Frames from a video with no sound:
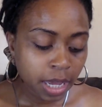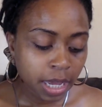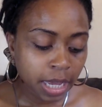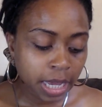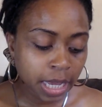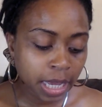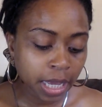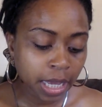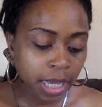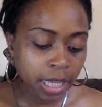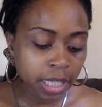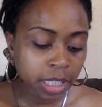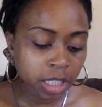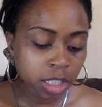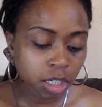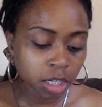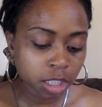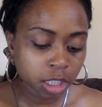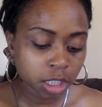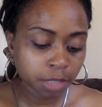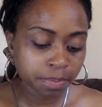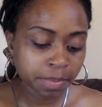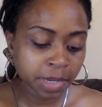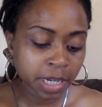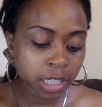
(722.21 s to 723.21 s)
and
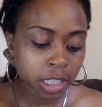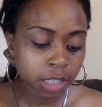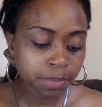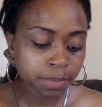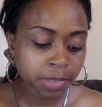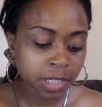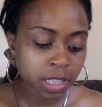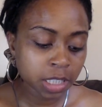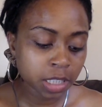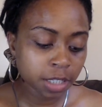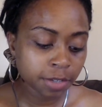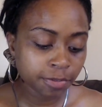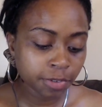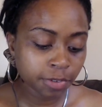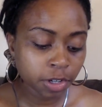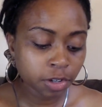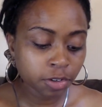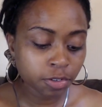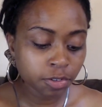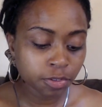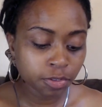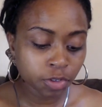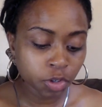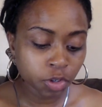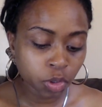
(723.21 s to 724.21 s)
talks about specific
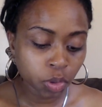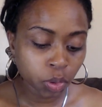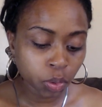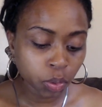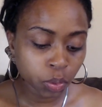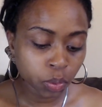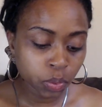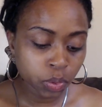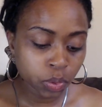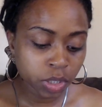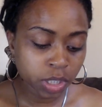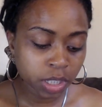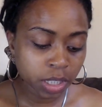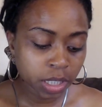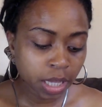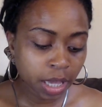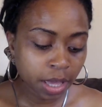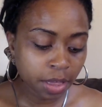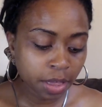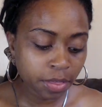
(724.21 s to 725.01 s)
foods